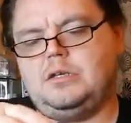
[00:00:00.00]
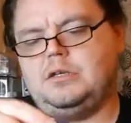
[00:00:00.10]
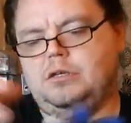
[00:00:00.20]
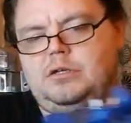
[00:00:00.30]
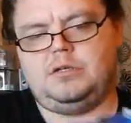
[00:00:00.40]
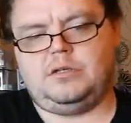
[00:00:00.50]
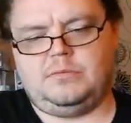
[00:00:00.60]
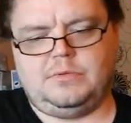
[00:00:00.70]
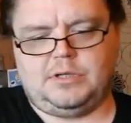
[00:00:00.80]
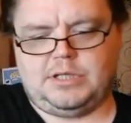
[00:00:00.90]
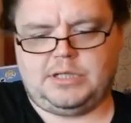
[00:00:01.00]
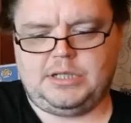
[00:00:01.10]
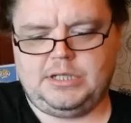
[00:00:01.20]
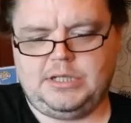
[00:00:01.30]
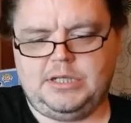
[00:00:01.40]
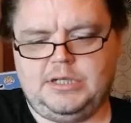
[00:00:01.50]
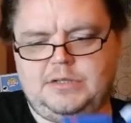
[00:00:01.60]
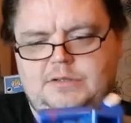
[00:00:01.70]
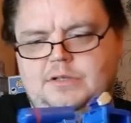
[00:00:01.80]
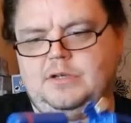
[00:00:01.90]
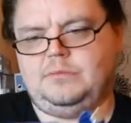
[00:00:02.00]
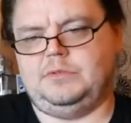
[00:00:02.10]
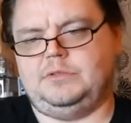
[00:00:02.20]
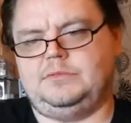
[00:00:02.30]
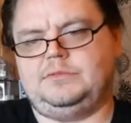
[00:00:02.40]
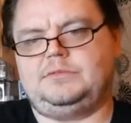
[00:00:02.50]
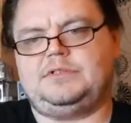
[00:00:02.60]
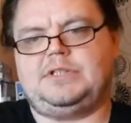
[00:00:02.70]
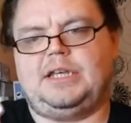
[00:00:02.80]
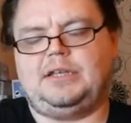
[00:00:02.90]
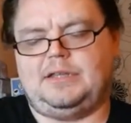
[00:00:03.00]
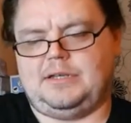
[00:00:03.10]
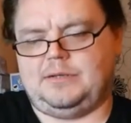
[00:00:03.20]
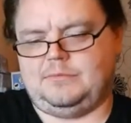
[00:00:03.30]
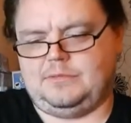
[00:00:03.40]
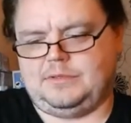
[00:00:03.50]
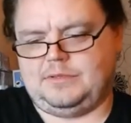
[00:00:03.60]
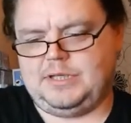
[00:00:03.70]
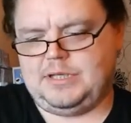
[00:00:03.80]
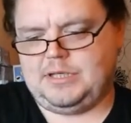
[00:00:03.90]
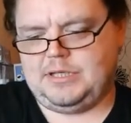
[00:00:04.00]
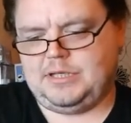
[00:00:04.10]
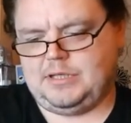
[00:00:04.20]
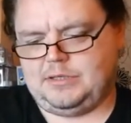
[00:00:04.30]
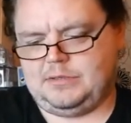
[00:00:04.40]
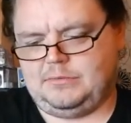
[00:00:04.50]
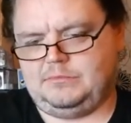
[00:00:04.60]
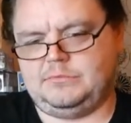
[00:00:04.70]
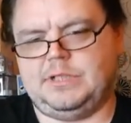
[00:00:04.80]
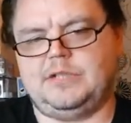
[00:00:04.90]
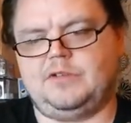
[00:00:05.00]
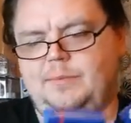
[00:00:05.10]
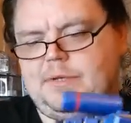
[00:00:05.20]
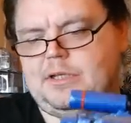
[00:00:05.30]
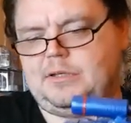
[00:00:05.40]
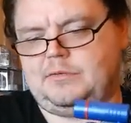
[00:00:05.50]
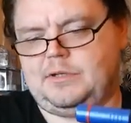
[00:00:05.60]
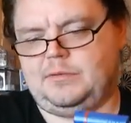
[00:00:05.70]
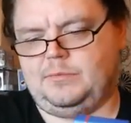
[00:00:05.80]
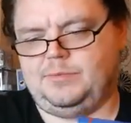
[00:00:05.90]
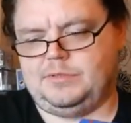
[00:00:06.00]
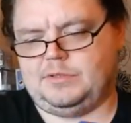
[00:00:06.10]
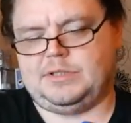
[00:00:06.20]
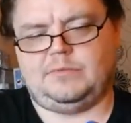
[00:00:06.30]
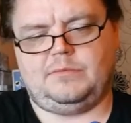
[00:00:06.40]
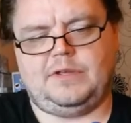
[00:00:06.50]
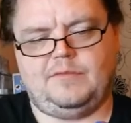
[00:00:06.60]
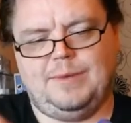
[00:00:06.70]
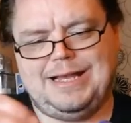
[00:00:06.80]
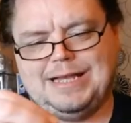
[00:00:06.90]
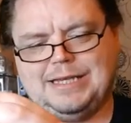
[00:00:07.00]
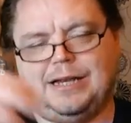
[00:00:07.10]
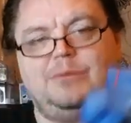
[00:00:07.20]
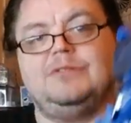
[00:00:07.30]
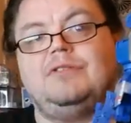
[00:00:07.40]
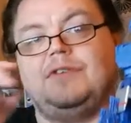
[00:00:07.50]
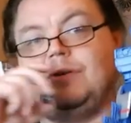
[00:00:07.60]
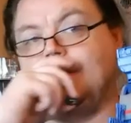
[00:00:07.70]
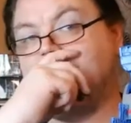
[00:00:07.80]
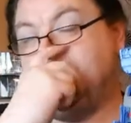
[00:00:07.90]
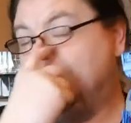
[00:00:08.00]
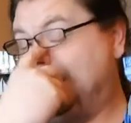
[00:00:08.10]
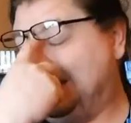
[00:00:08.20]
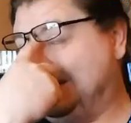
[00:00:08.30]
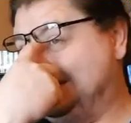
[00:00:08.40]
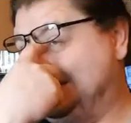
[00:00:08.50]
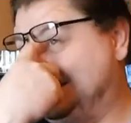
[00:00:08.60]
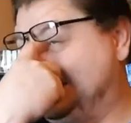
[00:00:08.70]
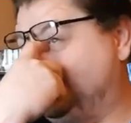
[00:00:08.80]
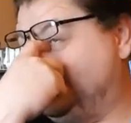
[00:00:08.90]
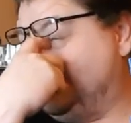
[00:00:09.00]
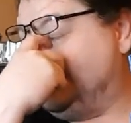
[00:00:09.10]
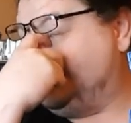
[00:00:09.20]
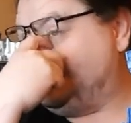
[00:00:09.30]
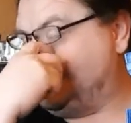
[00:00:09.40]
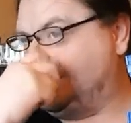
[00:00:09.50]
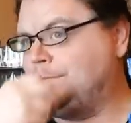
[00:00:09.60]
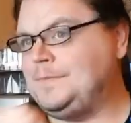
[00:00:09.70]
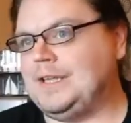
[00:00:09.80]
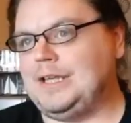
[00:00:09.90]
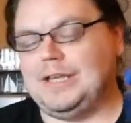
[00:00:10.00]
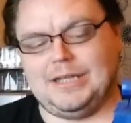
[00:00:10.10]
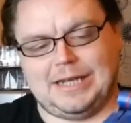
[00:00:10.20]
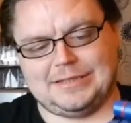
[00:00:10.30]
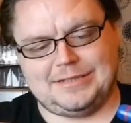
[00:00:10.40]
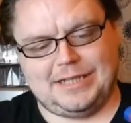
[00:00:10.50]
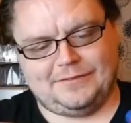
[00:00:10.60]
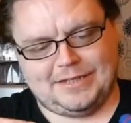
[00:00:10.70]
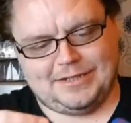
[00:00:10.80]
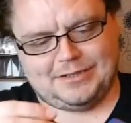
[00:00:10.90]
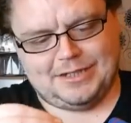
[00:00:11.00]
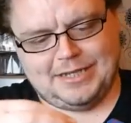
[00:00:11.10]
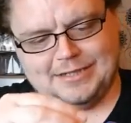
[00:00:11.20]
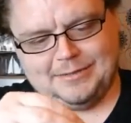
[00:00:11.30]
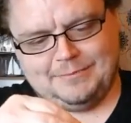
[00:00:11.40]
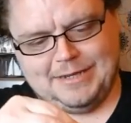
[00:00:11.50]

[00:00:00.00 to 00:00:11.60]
Oh yeah. So we'll take that out of there. Oh, they're dropping it. Right, we'll put Soundwave back. I will review him. And it's funny enough that as TF Nation is